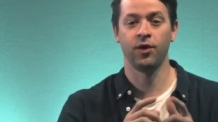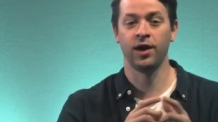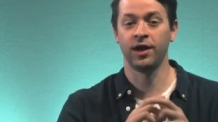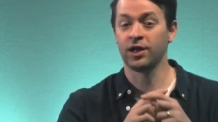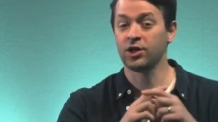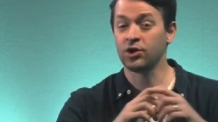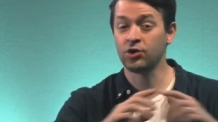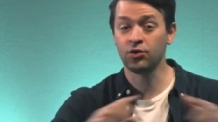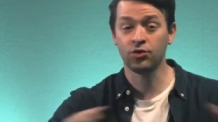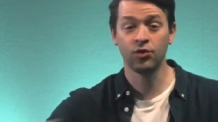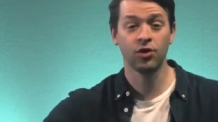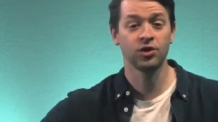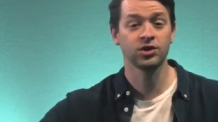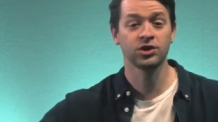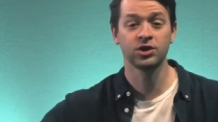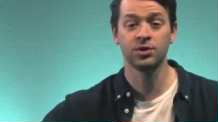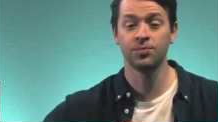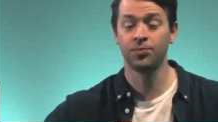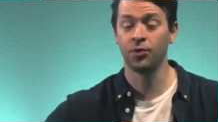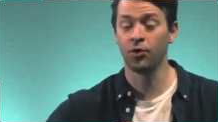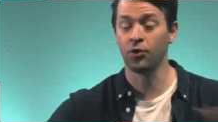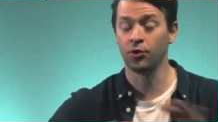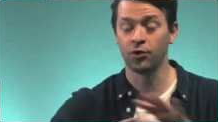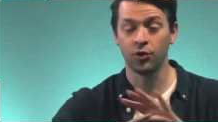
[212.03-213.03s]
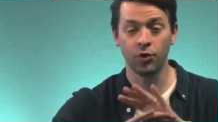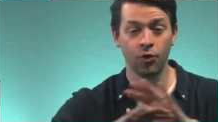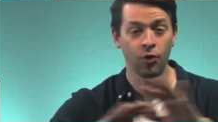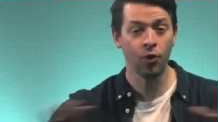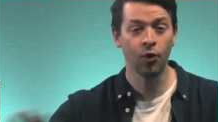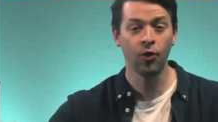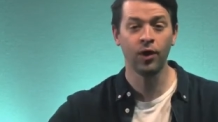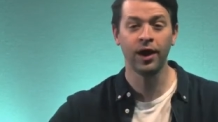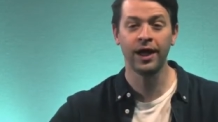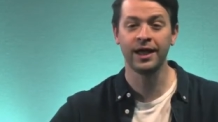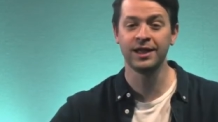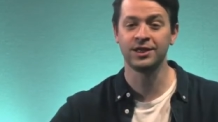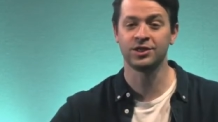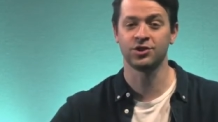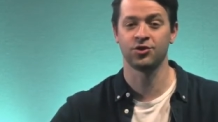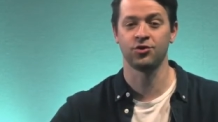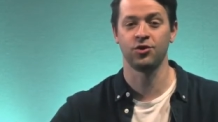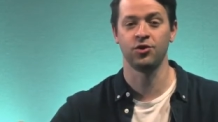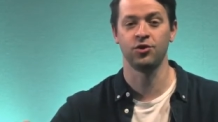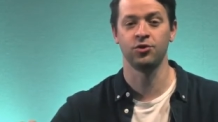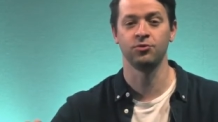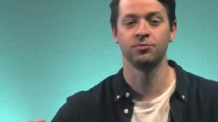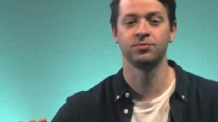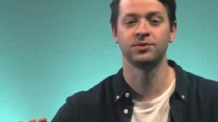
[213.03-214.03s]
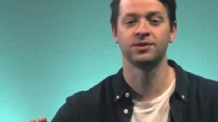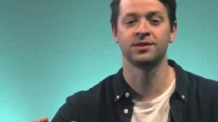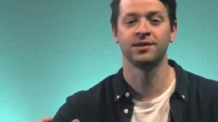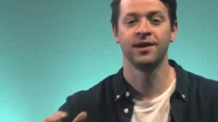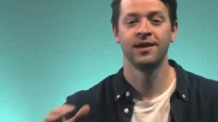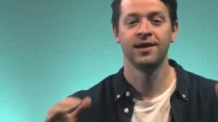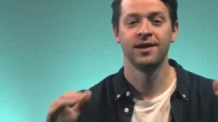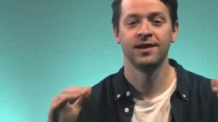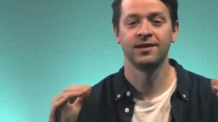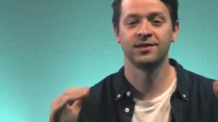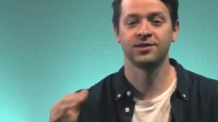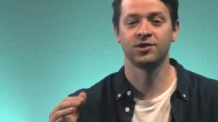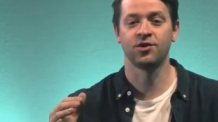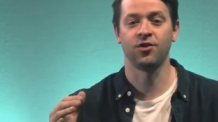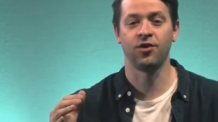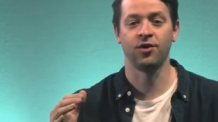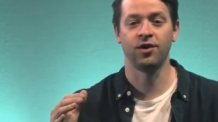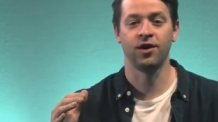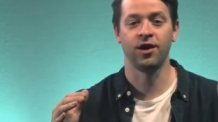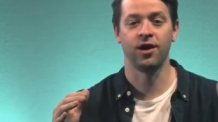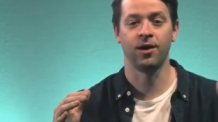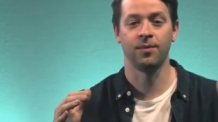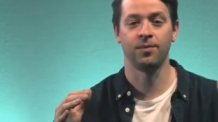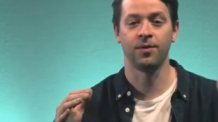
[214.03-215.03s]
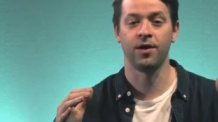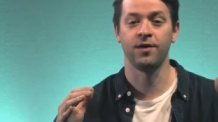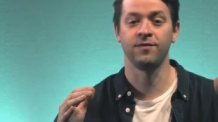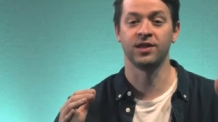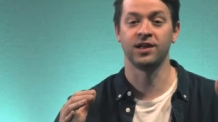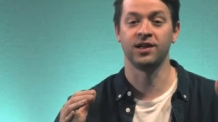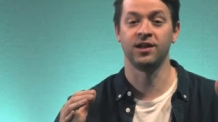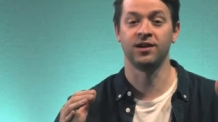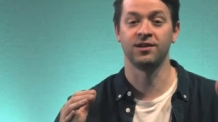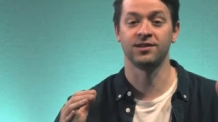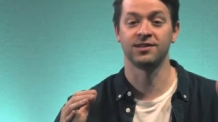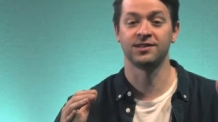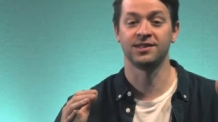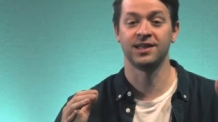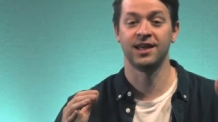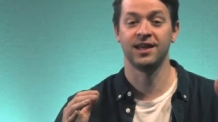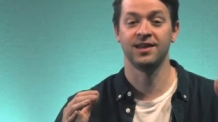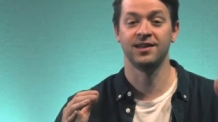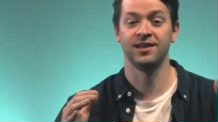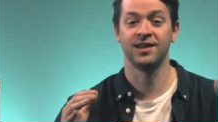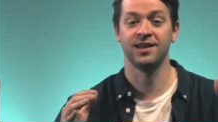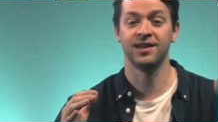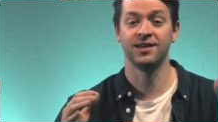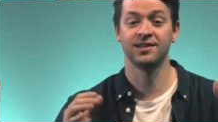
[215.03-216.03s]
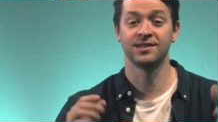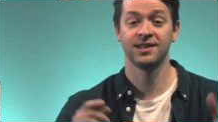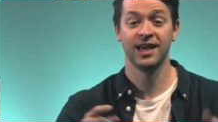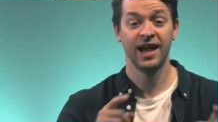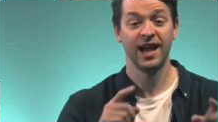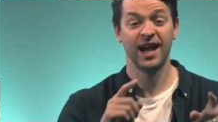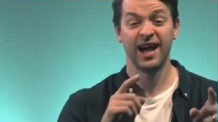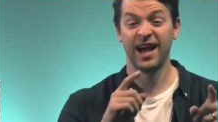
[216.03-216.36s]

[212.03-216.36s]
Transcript: And across the board, all age groups, it's gone up over the last 10 years.